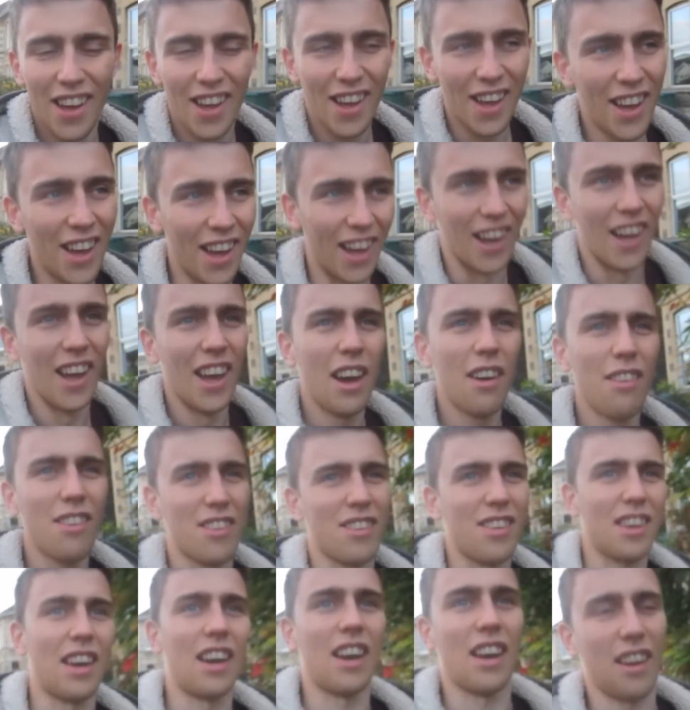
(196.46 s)
I'm not
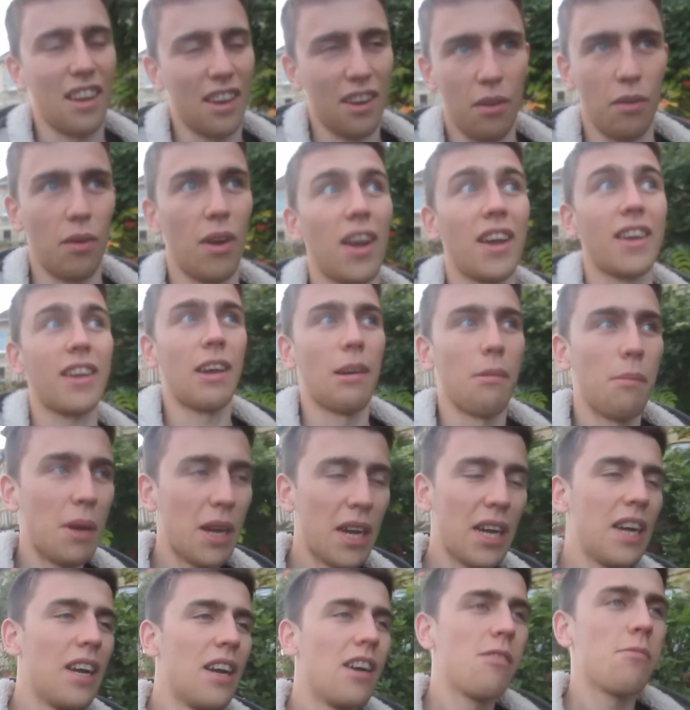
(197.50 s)
saying like I don't like
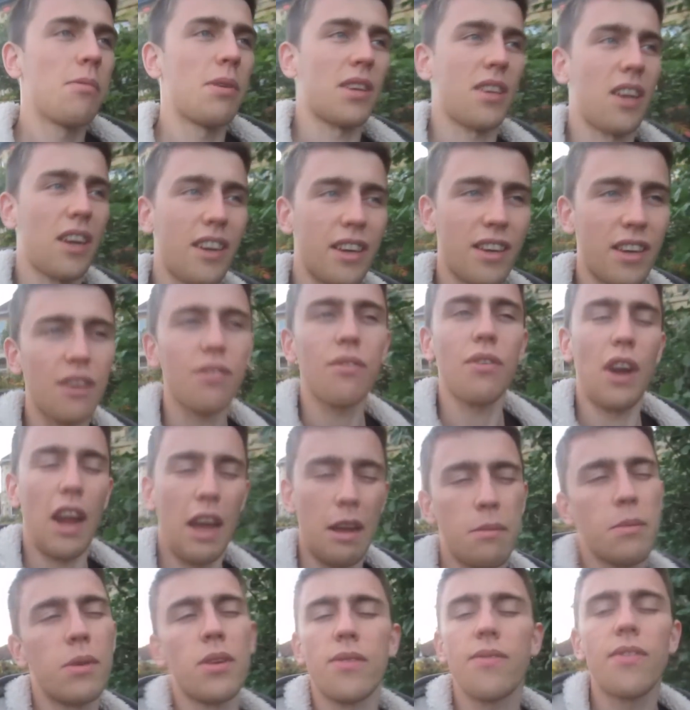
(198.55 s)
him, but it's like a different
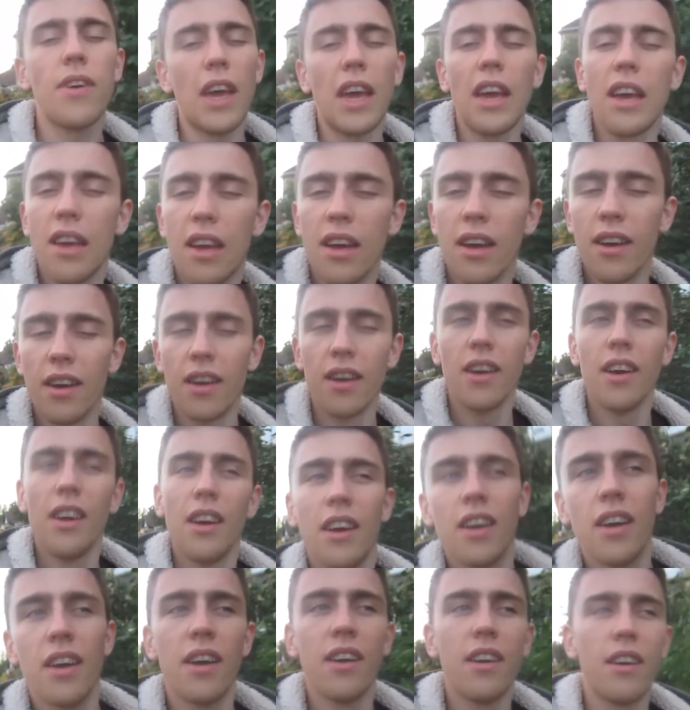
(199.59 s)
atmosphere.
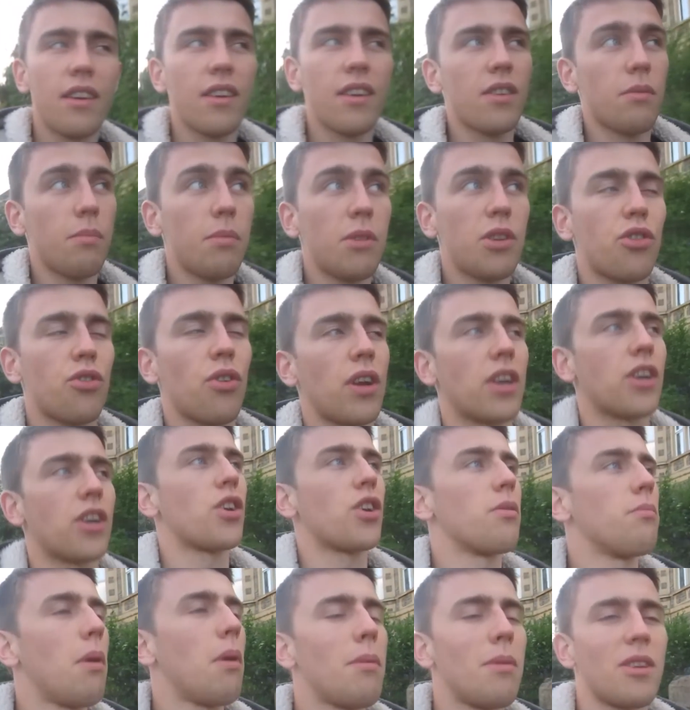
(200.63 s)
It's a bit strange.
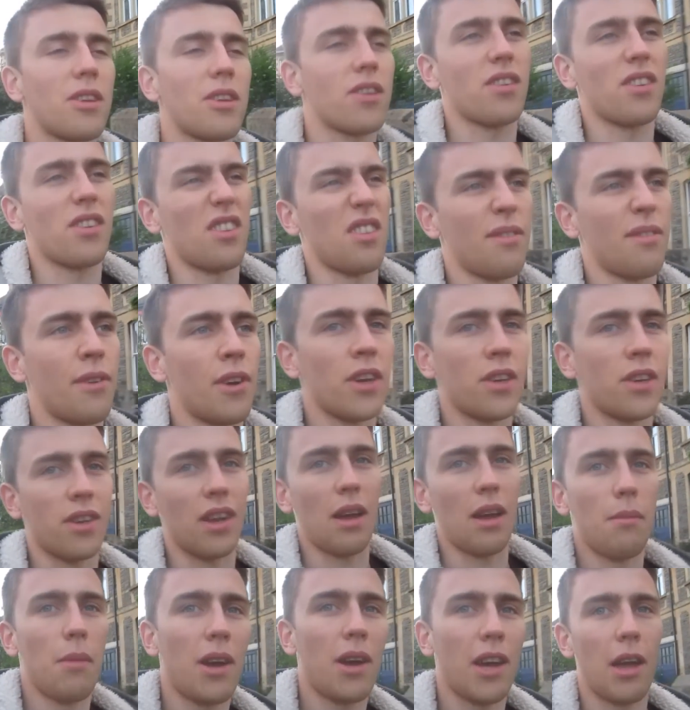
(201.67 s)
Maybe it's because it's the first
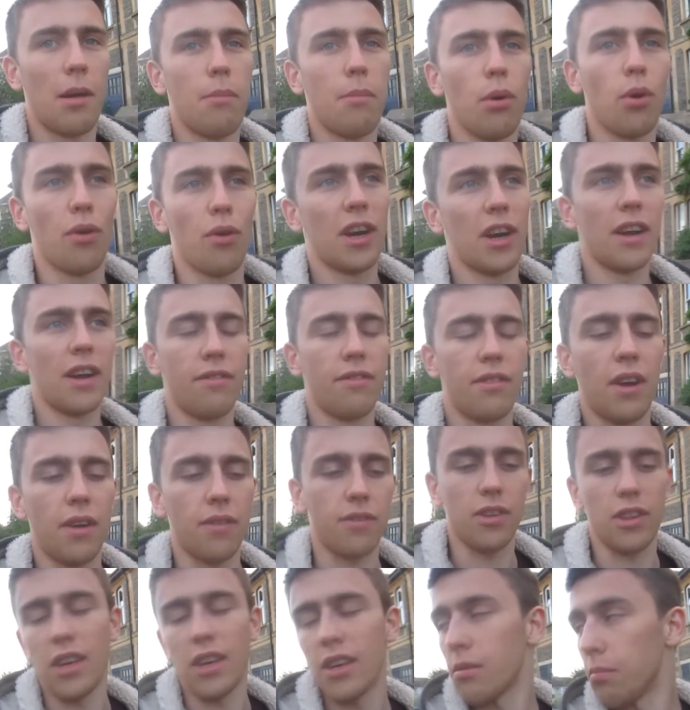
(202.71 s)
day. It might get boring
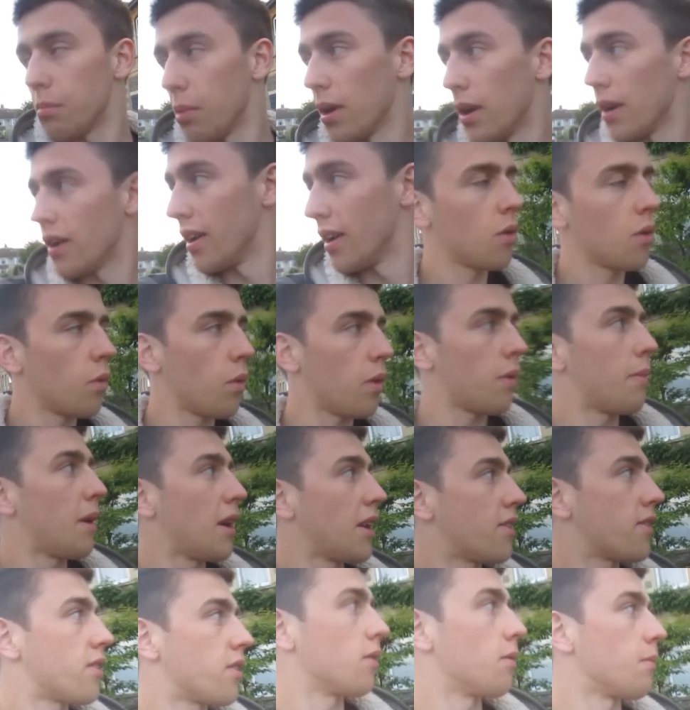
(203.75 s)
after this, but we
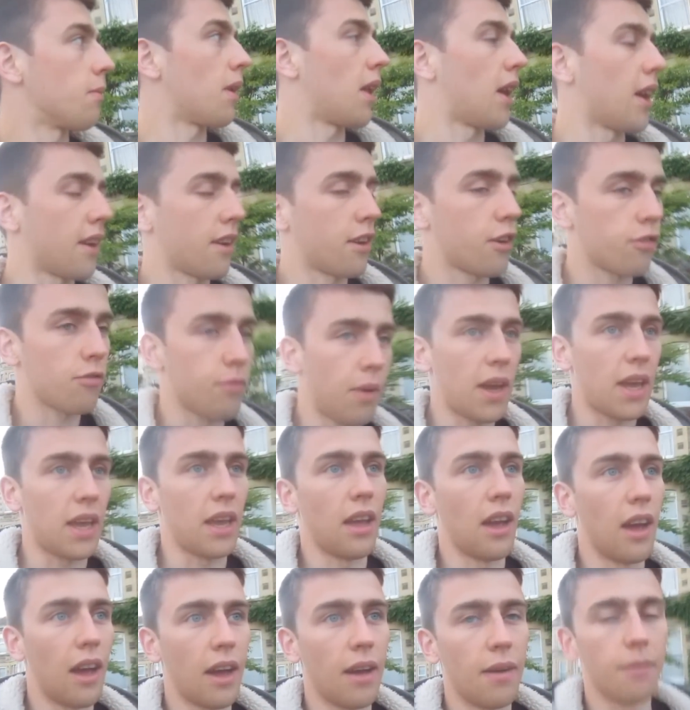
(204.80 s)
made some like great
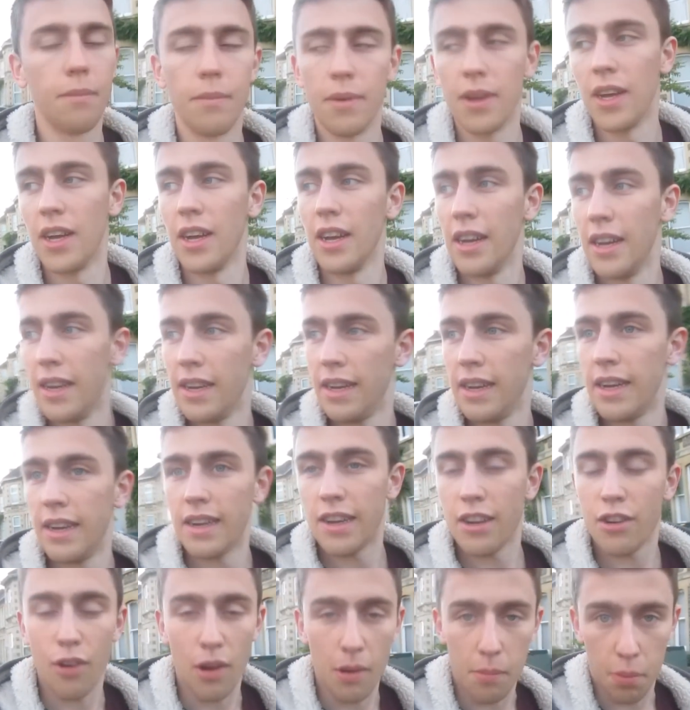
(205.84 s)

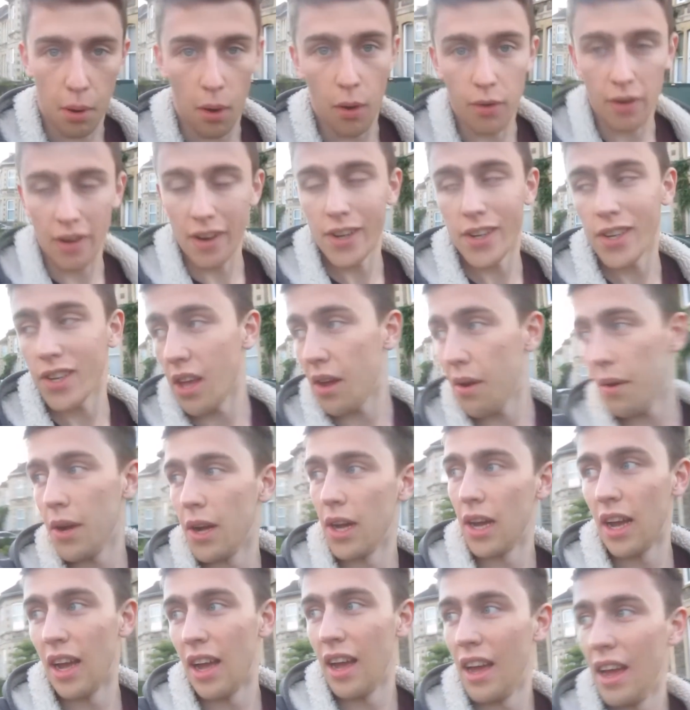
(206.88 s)
great progress though
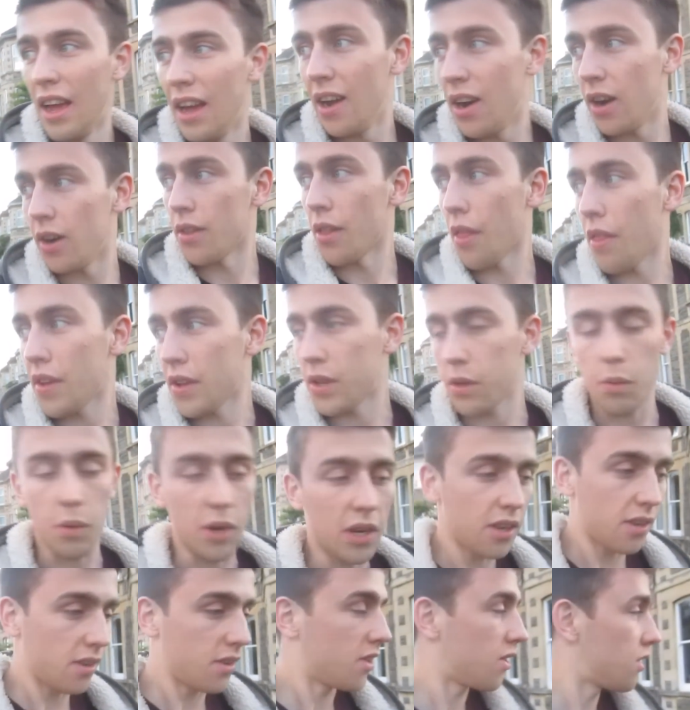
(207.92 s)
on the things we
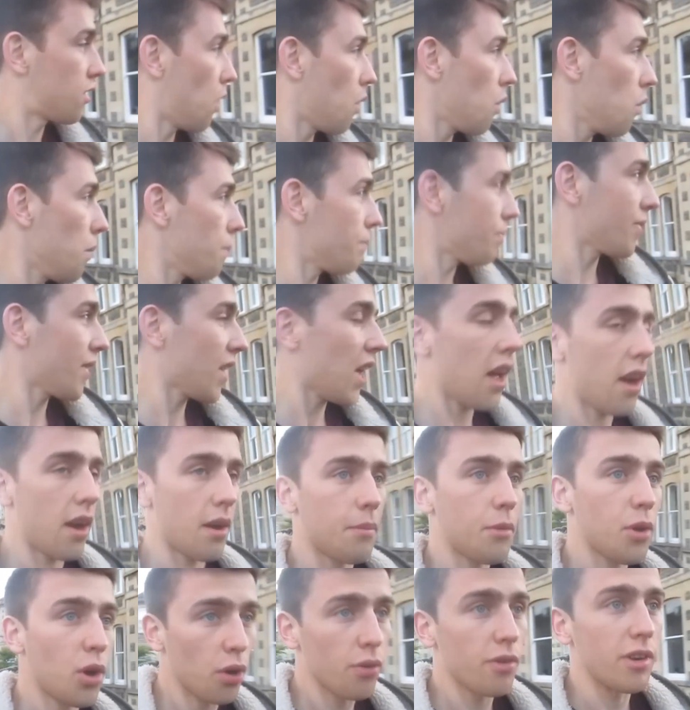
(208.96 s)
needed to do. And
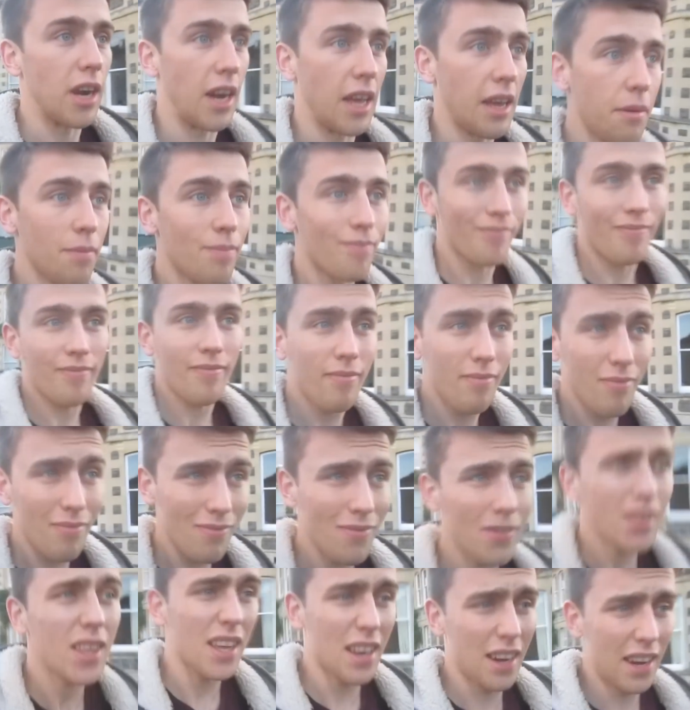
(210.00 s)
I'm currently,
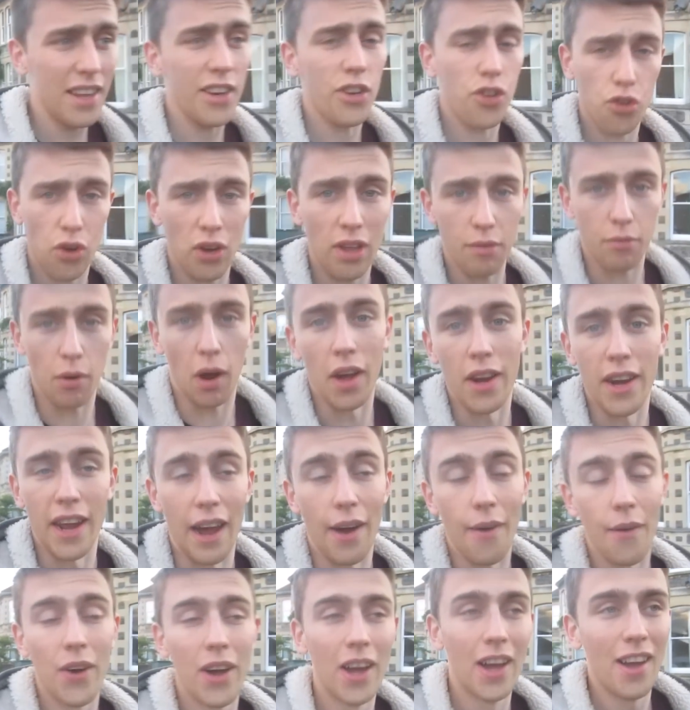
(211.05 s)
literally right
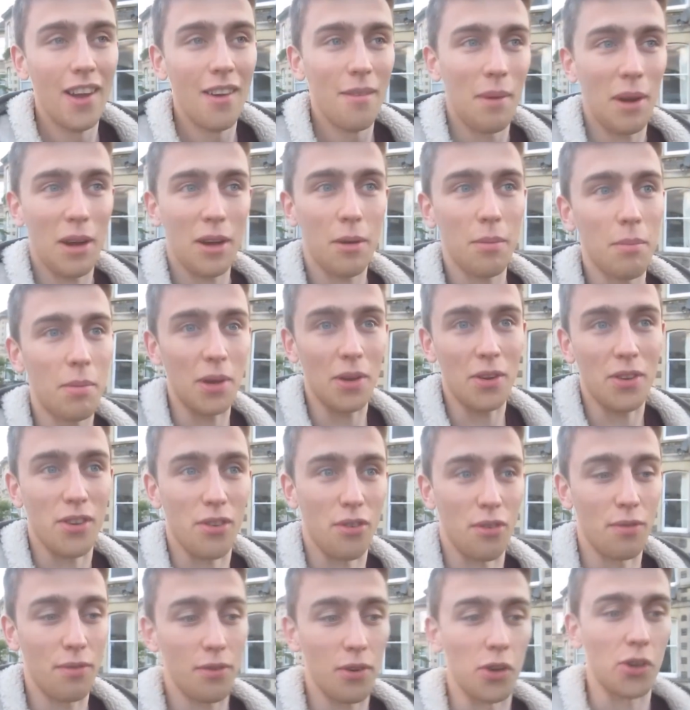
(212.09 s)
now, my computer
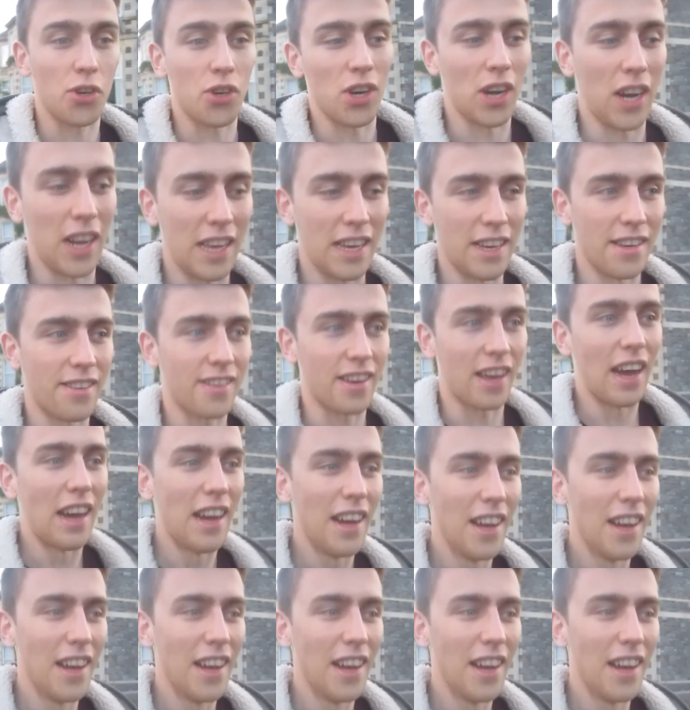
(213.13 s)
unfortunately is